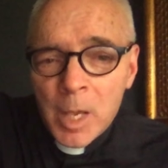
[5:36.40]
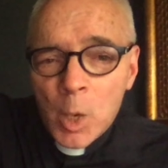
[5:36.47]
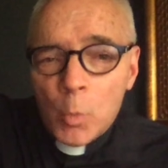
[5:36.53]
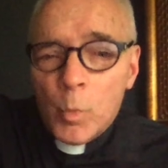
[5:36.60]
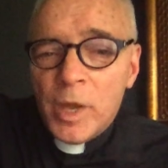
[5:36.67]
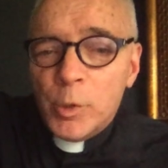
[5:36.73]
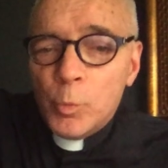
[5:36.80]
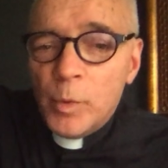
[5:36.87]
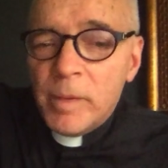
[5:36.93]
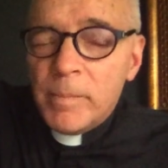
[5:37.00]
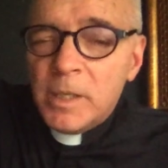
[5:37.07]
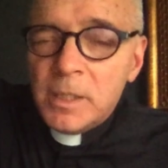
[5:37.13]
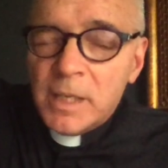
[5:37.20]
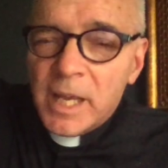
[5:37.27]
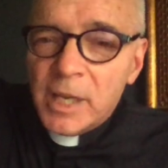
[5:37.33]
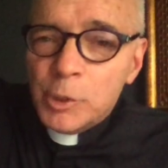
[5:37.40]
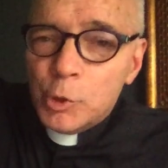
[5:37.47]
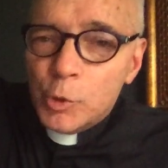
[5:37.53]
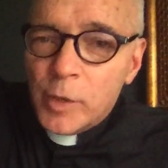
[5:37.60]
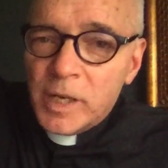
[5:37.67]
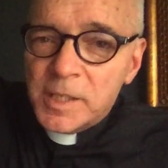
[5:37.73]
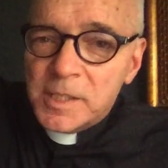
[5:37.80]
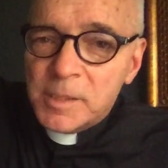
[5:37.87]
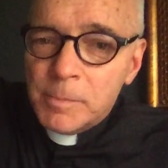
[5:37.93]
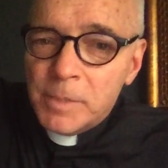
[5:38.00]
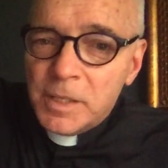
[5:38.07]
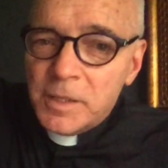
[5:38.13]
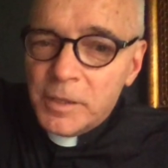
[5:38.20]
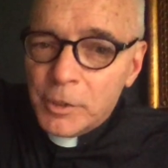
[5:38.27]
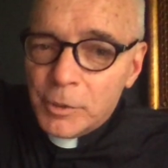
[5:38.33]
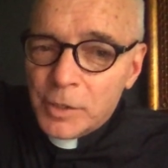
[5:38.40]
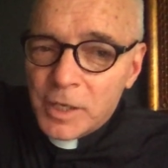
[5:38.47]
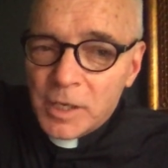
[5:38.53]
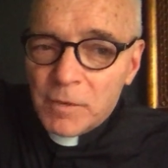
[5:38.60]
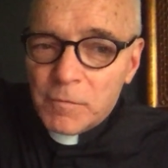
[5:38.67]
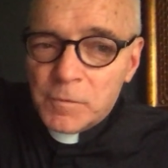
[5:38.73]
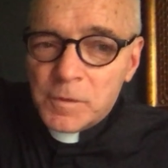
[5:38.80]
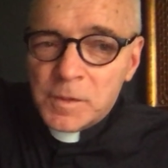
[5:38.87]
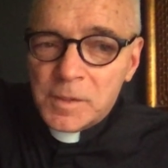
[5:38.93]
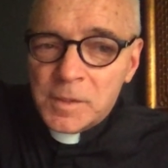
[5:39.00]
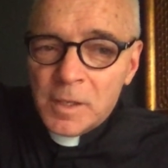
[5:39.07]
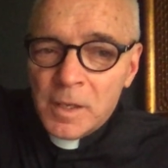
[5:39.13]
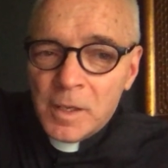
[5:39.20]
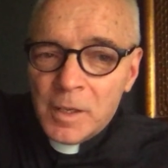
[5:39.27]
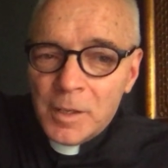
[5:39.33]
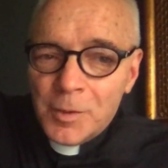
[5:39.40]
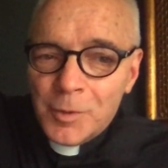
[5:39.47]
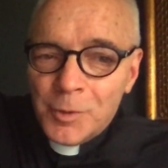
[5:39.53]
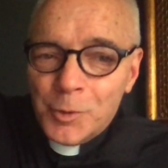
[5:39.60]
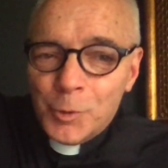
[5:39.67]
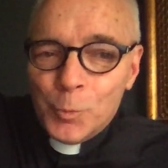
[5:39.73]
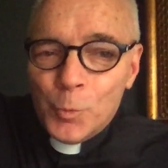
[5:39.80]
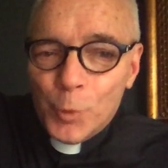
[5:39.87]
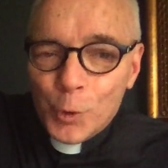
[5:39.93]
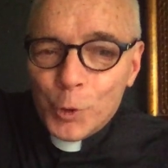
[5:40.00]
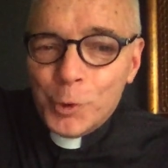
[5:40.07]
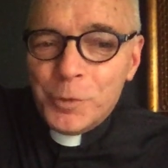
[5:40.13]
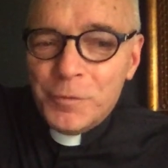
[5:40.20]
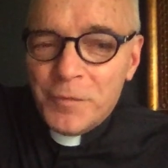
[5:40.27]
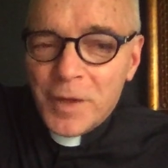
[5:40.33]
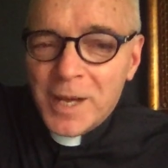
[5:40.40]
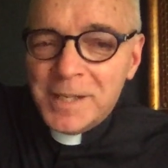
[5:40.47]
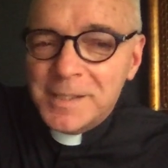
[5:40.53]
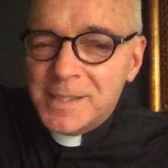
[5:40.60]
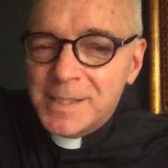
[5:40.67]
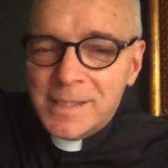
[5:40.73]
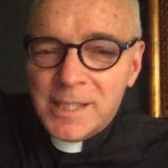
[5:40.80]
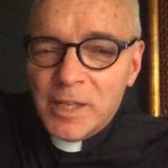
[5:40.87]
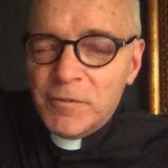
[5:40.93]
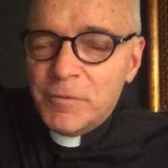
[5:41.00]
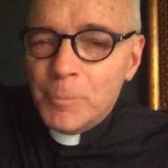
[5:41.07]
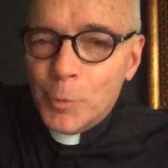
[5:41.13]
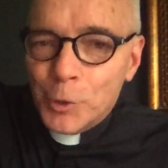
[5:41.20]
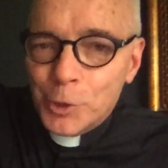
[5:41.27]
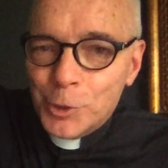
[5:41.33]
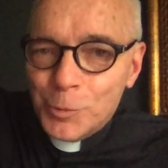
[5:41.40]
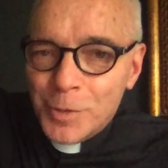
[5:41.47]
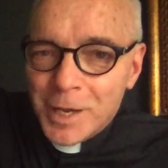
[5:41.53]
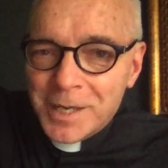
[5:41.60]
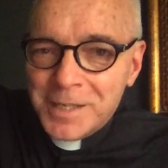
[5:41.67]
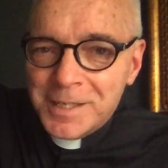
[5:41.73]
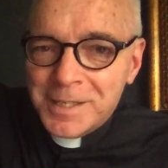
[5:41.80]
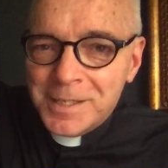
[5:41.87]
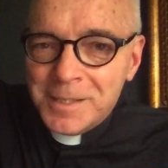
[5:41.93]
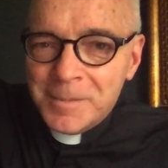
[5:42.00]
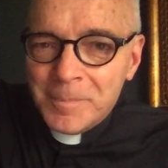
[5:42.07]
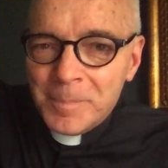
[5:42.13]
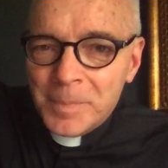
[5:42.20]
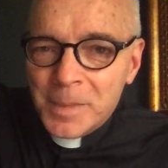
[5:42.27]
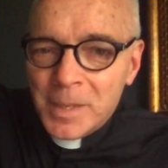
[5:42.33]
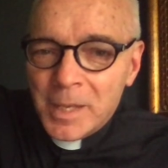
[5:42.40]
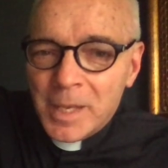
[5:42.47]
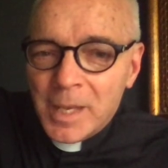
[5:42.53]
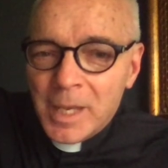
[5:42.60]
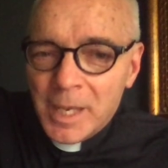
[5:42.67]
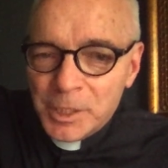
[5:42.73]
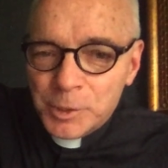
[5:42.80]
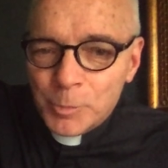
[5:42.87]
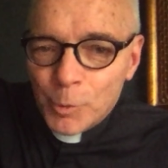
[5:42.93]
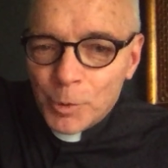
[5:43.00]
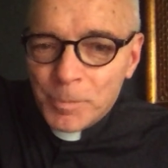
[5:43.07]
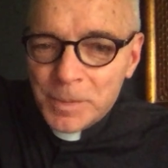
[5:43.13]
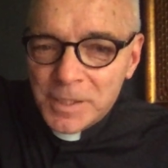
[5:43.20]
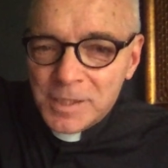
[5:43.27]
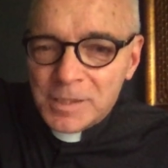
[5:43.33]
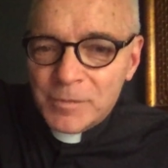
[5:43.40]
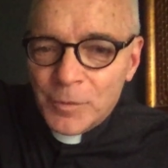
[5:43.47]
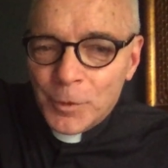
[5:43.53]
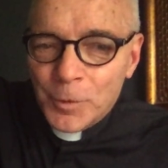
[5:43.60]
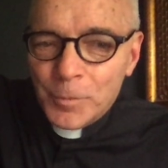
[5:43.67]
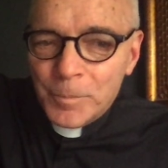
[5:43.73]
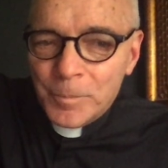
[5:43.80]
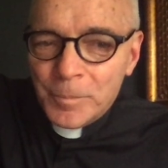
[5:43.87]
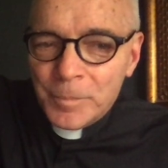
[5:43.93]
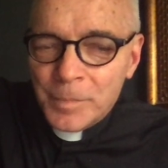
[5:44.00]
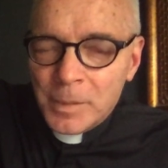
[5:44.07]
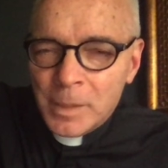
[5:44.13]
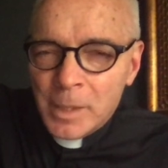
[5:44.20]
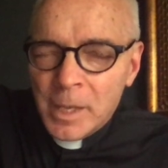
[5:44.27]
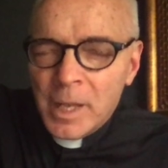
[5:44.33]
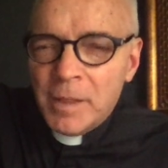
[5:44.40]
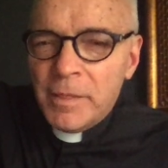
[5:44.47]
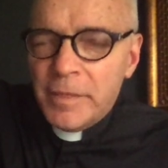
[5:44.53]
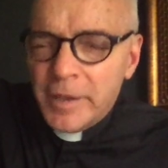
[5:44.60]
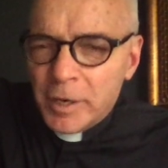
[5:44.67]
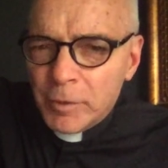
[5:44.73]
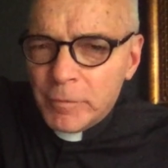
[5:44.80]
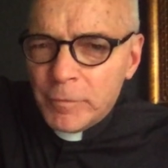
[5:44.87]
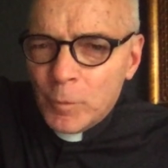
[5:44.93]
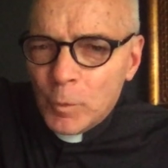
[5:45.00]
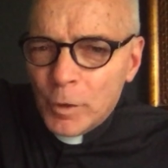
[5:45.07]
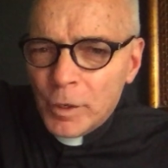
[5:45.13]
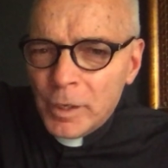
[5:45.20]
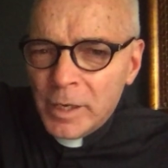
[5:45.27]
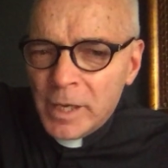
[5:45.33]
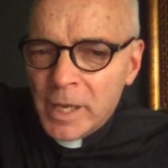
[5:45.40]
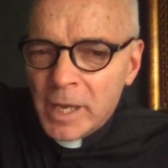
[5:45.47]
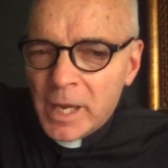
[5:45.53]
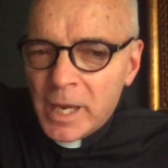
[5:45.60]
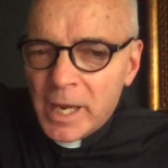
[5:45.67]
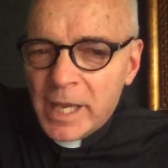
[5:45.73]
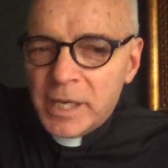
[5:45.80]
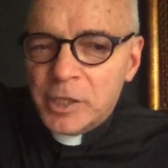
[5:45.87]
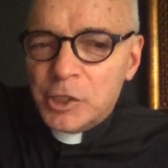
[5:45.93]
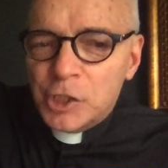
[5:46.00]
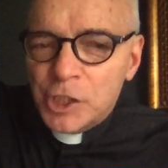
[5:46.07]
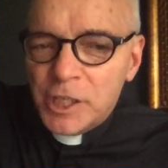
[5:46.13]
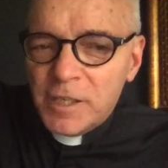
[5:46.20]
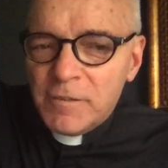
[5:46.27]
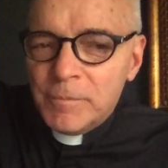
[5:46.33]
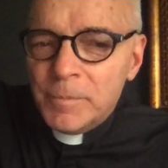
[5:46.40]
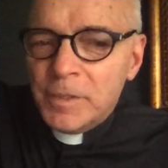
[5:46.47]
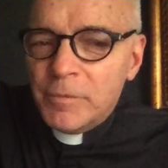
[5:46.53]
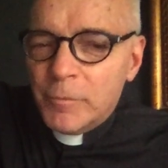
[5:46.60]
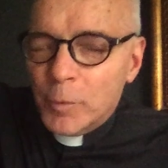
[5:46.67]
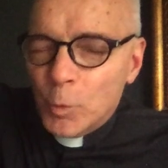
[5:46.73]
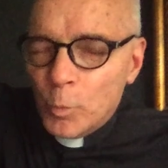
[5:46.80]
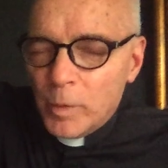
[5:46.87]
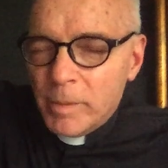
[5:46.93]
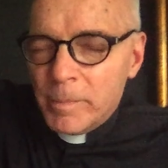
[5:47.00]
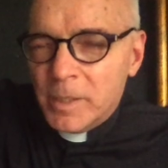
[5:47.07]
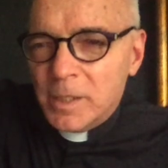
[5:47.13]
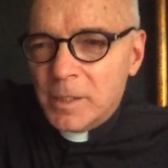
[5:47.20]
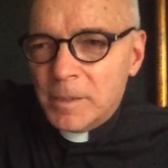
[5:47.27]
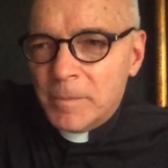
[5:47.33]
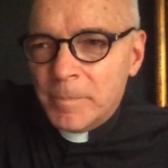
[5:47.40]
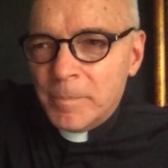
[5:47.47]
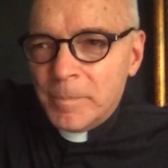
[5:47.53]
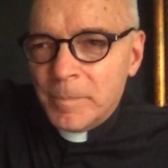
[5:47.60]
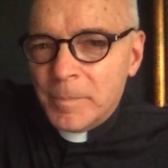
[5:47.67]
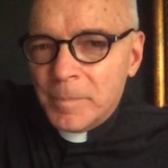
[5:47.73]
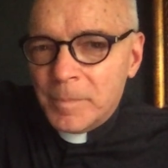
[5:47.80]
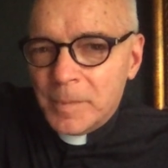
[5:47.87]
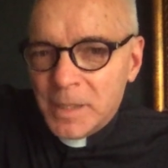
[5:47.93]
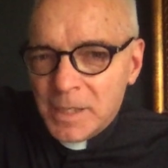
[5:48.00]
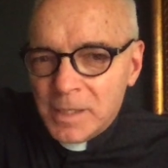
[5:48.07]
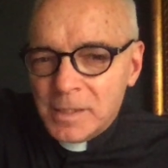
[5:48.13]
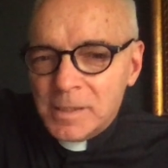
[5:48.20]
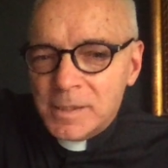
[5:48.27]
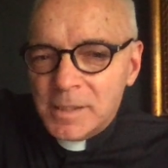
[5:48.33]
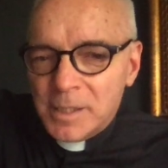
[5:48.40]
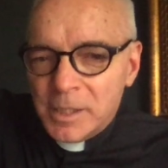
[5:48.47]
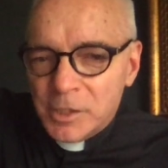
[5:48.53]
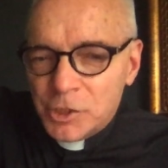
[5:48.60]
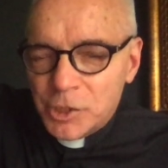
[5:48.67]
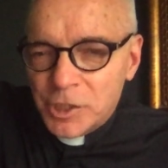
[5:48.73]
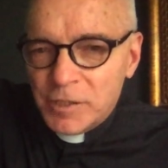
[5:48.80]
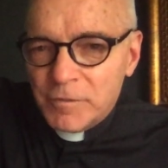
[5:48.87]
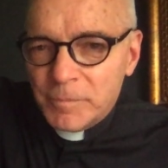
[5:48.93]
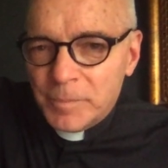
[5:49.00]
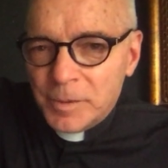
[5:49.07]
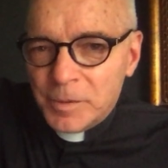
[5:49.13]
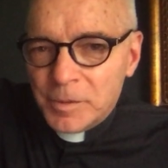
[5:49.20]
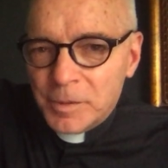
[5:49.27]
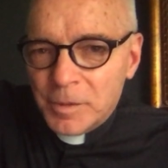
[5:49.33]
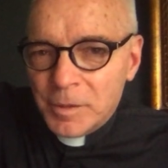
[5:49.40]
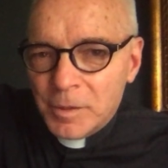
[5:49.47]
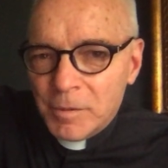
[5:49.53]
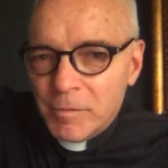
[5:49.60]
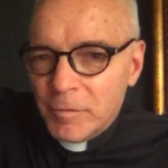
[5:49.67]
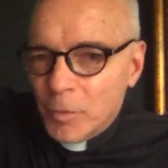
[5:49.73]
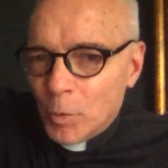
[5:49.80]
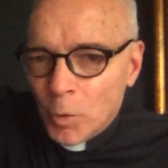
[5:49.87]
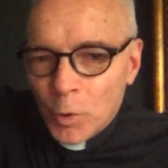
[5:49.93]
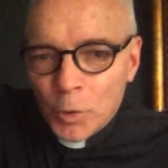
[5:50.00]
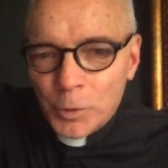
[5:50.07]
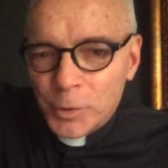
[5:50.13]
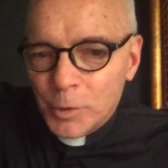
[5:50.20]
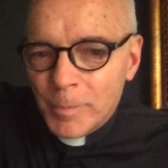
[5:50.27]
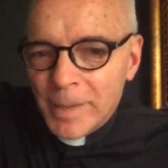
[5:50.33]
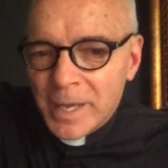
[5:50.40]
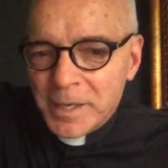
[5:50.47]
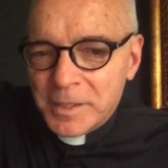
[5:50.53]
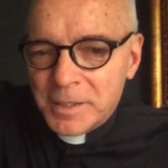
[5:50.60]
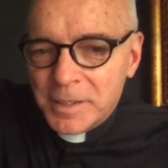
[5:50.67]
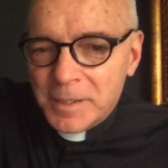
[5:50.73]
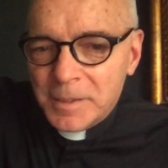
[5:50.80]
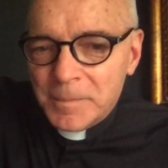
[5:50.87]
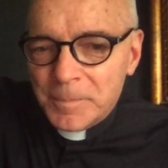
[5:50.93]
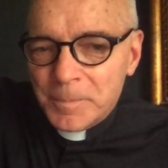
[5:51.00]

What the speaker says: "When women can transmit their gifts, the world finds itself more united and more peaceful. Therefore, an achievement for women is an achievement for all humanity."